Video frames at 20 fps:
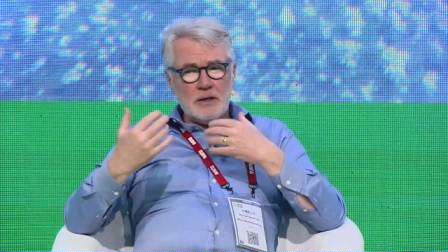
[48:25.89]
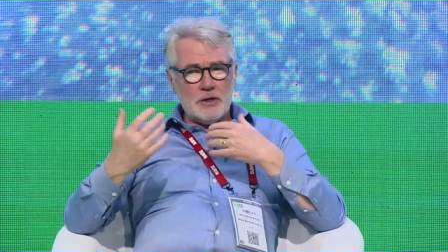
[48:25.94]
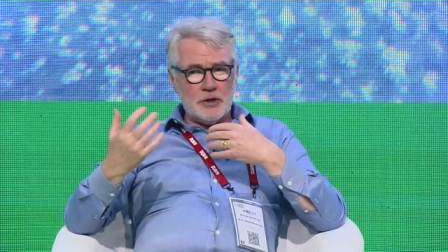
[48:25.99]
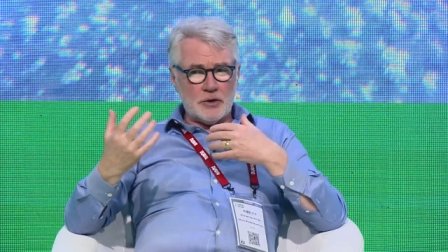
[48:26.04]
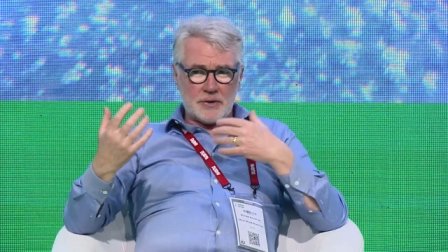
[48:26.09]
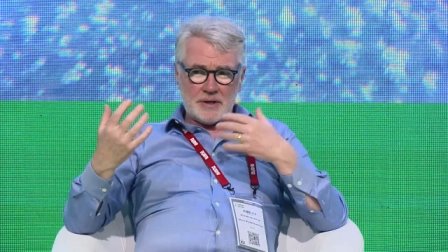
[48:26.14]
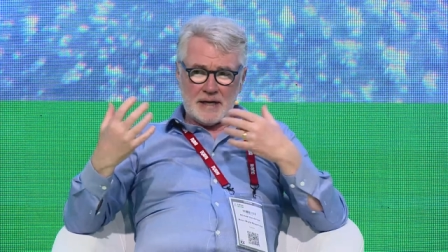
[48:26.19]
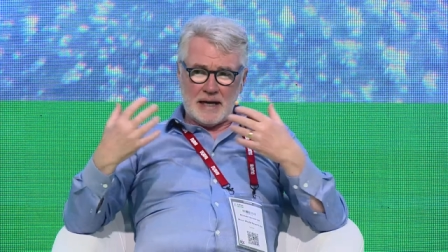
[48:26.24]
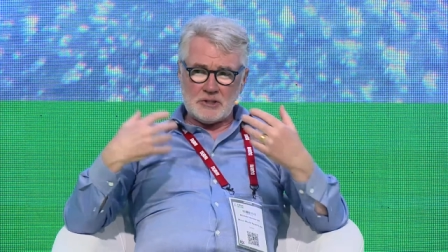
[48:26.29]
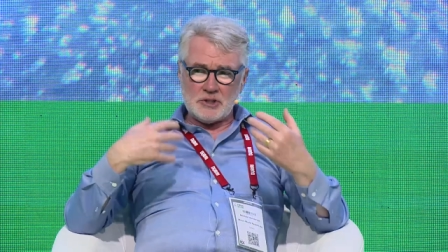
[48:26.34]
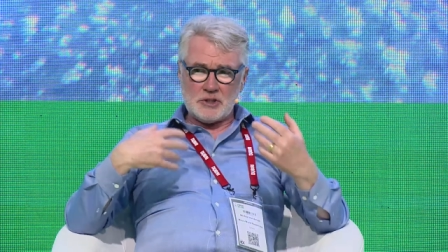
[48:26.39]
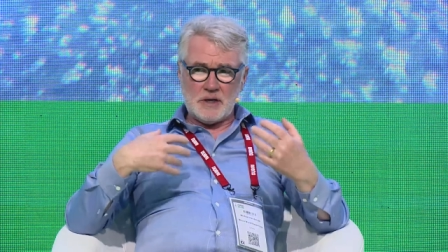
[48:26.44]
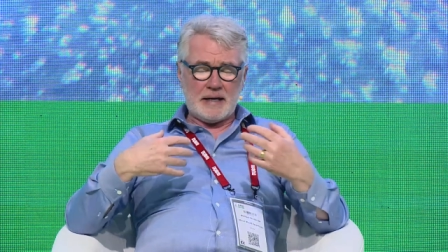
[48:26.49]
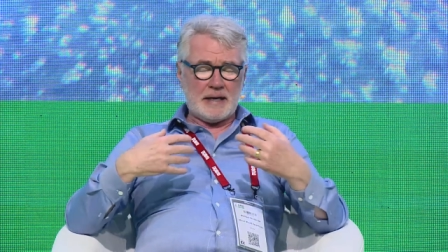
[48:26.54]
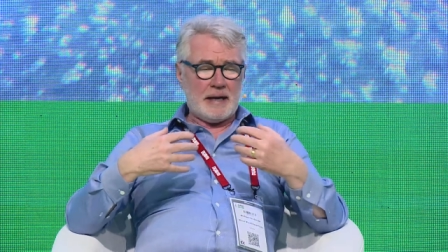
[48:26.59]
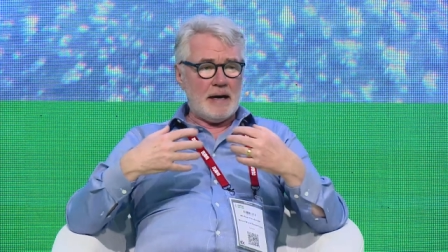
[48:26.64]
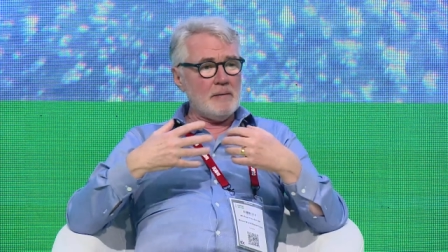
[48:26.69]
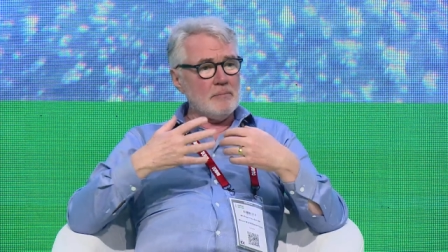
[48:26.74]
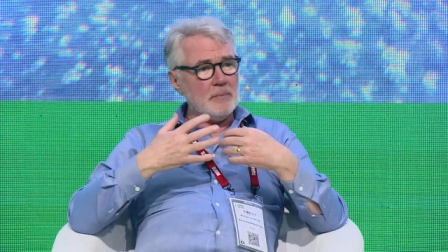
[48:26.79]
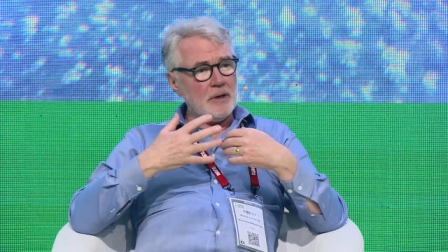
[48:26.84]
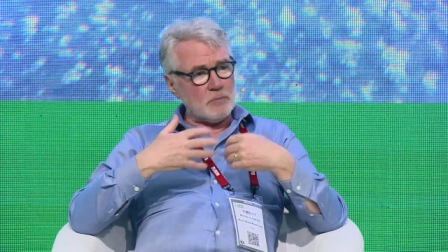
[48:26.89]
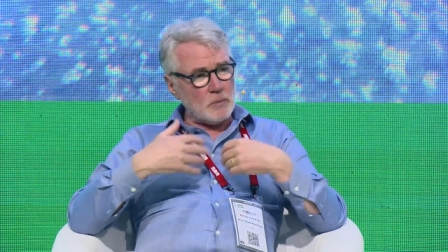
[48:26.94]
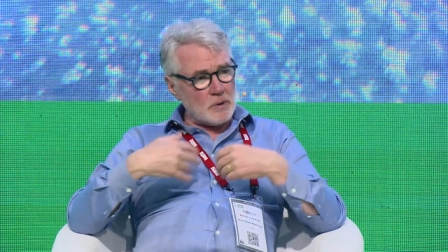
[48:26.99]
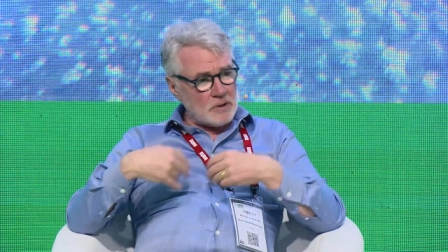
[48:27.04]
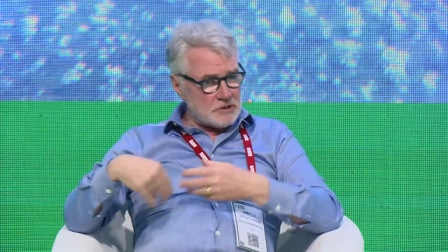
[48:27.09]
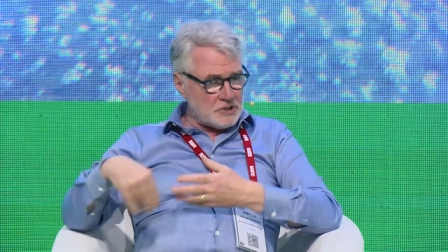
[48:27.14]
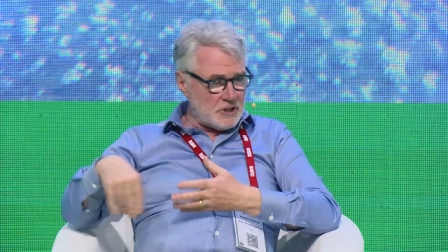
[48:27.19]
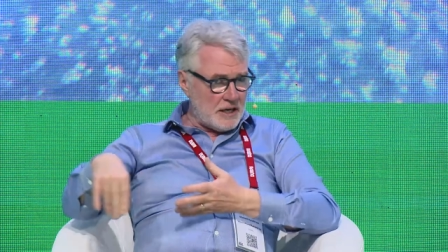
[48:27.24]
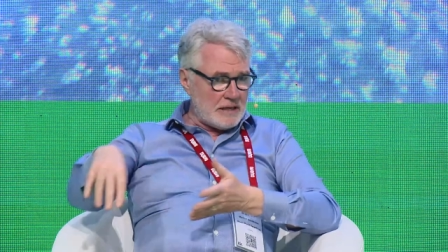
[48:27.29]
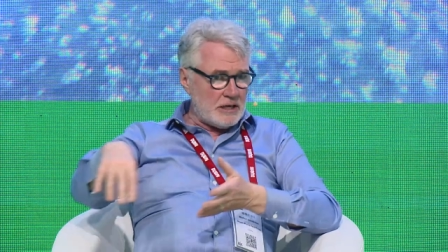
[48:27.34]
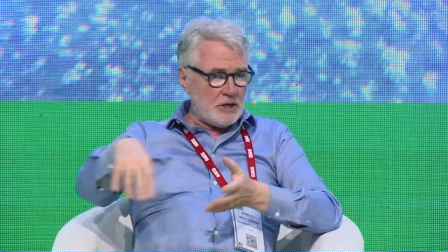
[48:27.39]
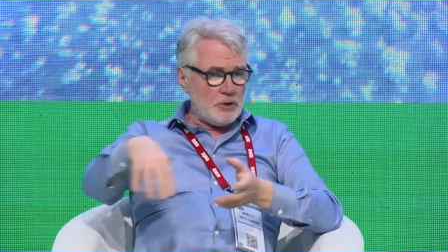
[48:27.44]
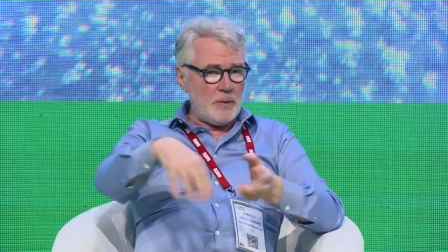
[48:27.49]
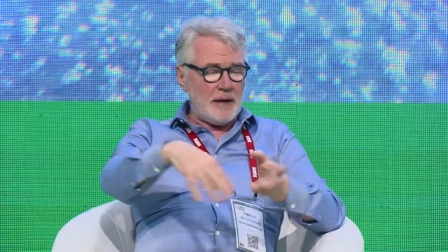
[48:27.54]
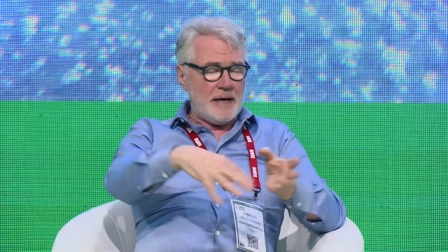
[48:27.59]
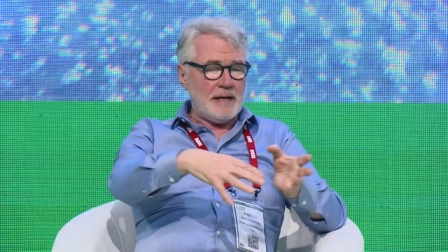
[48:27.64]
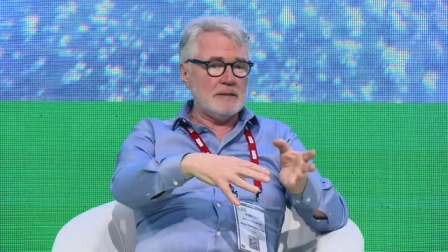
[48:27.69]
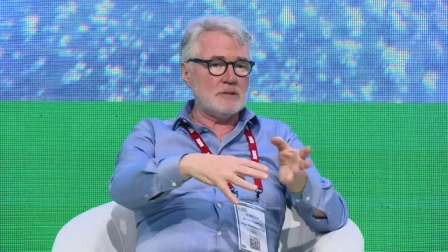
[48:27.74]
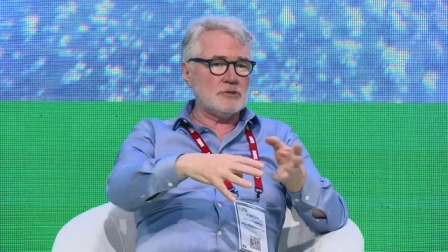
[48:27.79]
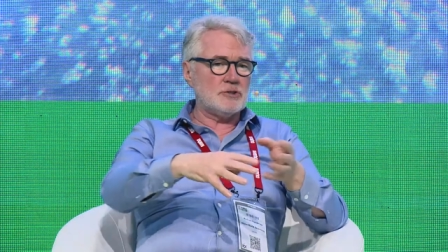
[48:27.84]
you can actually come and we'll take you
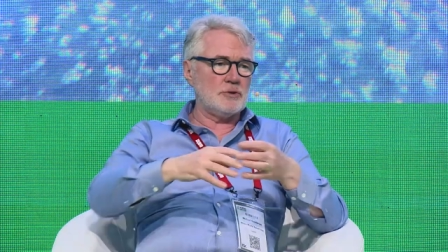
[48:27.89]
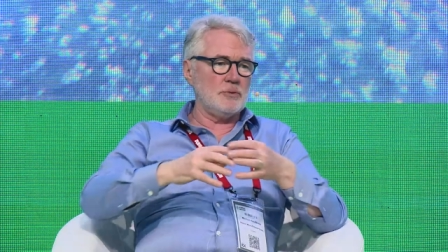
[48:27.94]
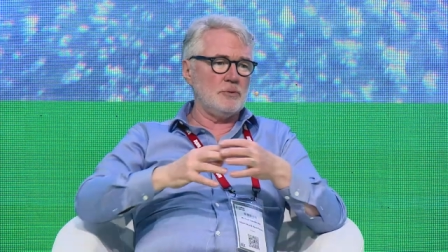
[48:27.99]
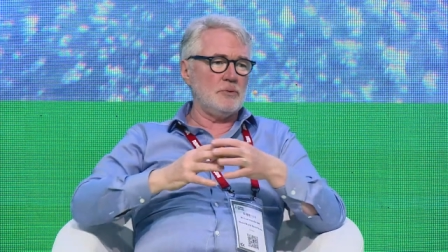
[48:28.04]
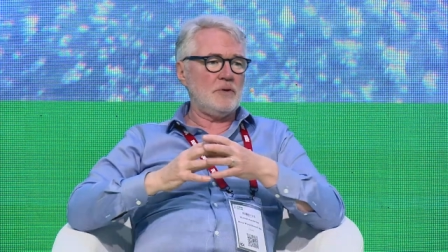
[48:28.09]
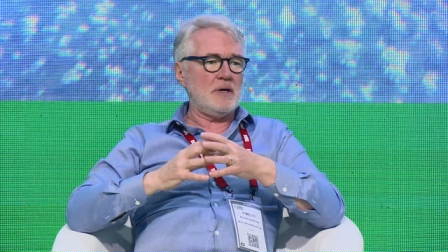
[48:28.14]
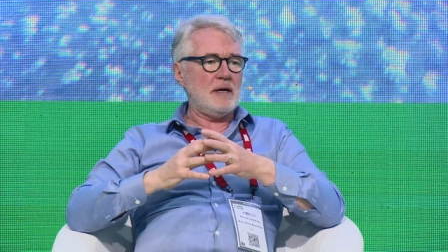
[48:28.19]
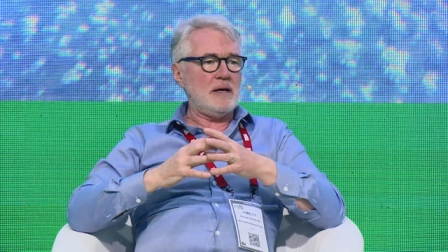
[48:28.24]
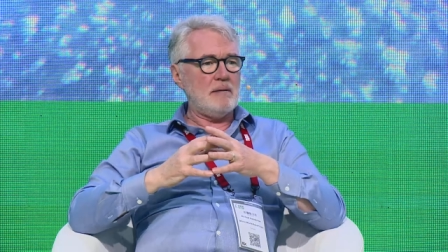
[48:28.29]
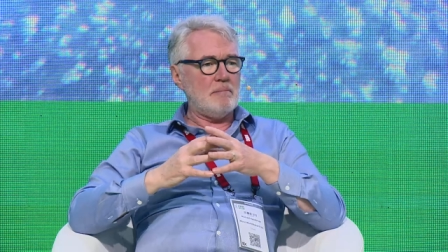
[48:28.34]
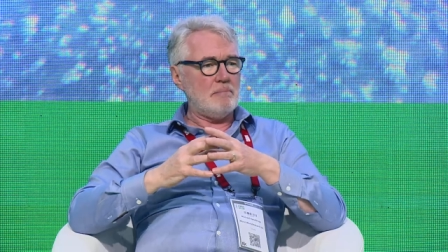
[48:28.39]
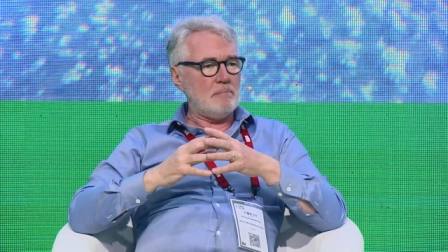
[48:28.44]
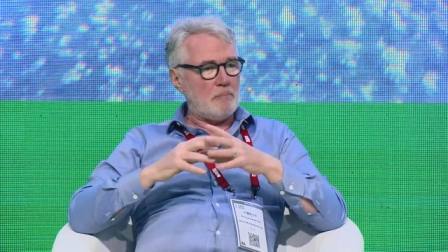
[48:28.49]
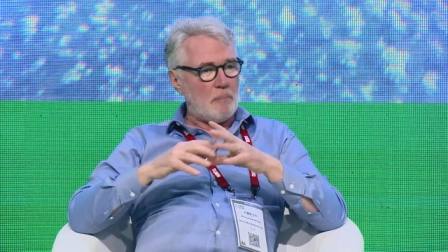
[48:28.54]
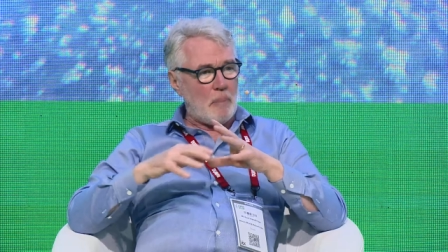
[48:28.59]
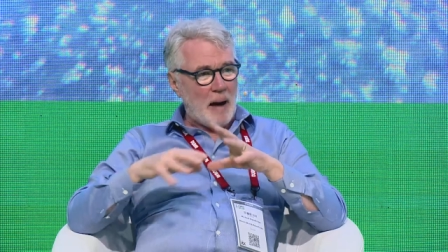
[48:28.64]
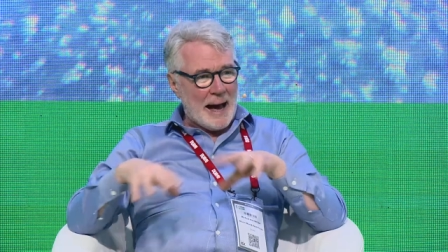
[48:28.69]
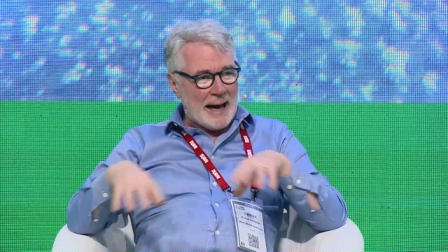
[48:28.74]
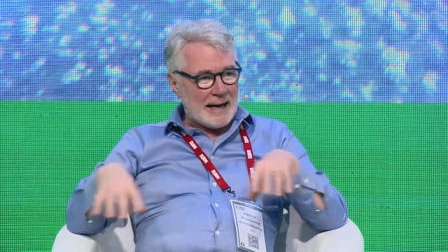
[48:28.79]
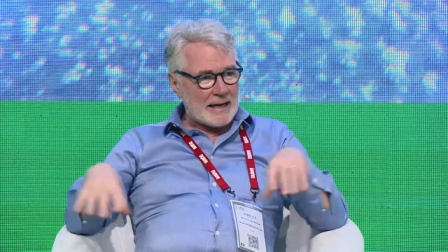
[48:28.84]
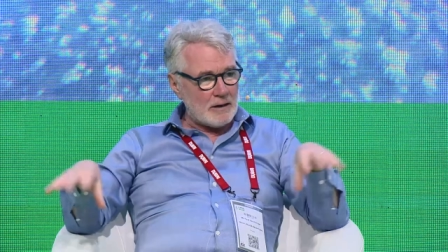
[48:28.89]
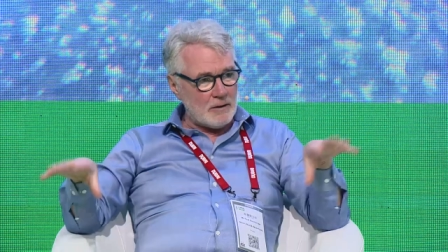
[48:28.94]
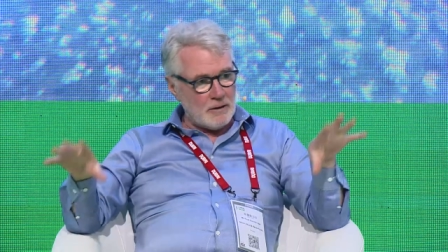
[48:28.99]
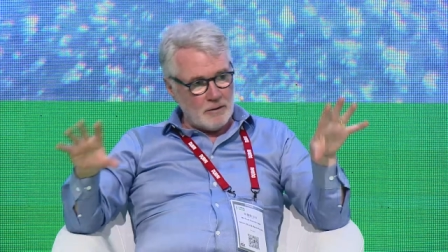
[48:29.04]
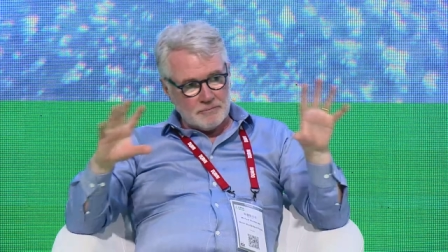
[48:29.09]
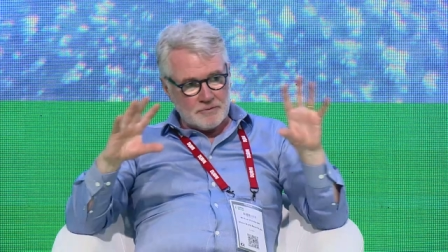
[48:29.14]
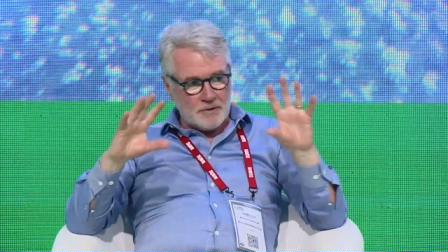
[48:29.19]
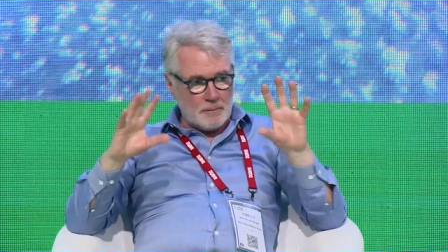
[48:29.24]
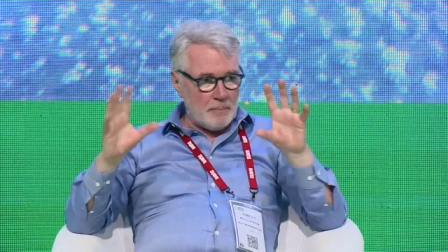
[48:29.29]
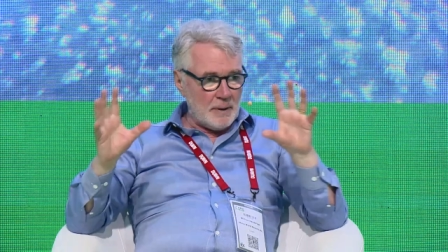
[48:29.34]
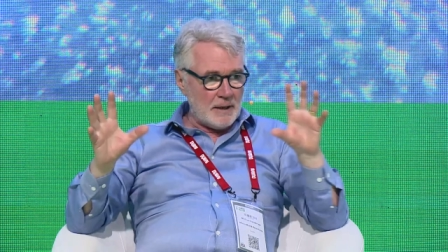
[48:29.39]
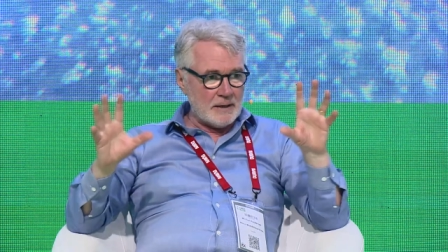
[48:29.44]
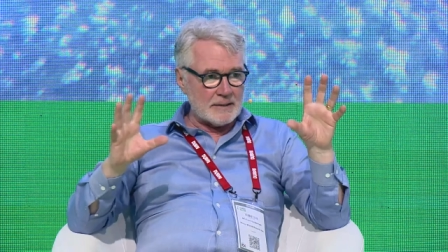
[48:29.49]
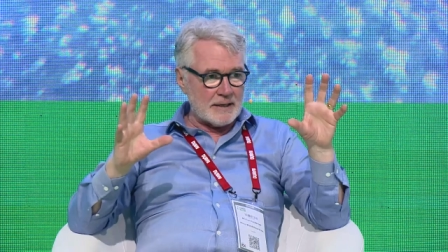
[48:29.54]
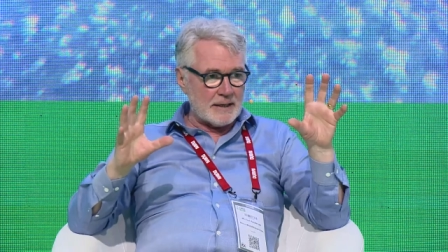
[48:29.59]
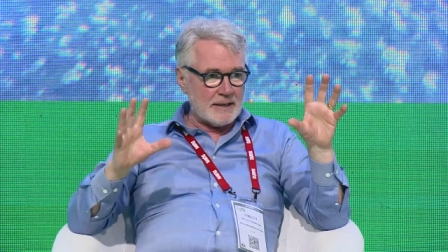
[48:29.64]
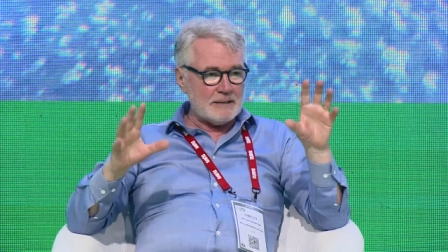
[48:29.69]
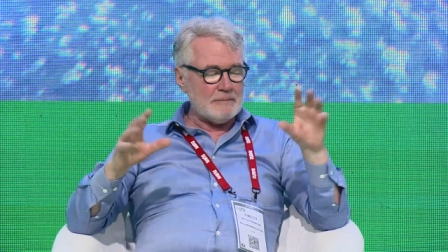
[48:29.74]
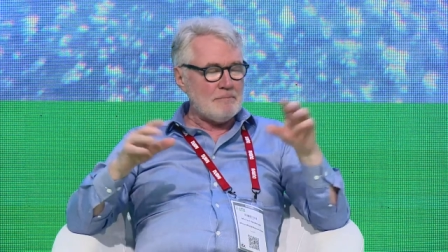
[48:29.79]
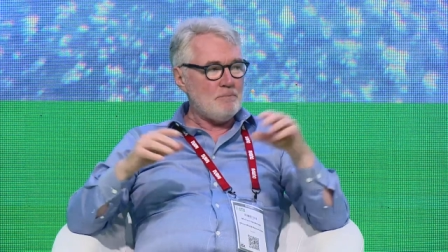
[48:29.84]
into the back of the
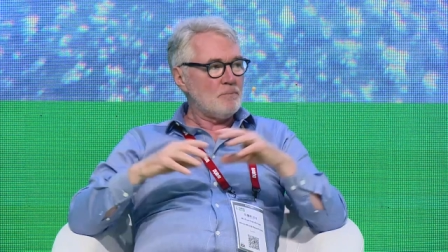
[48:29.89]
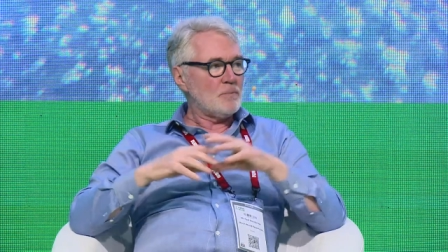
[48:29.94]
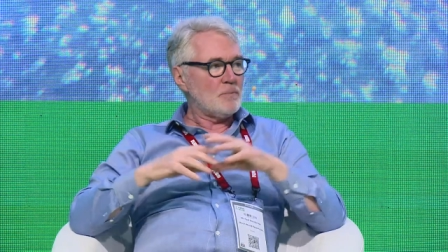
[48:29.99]
building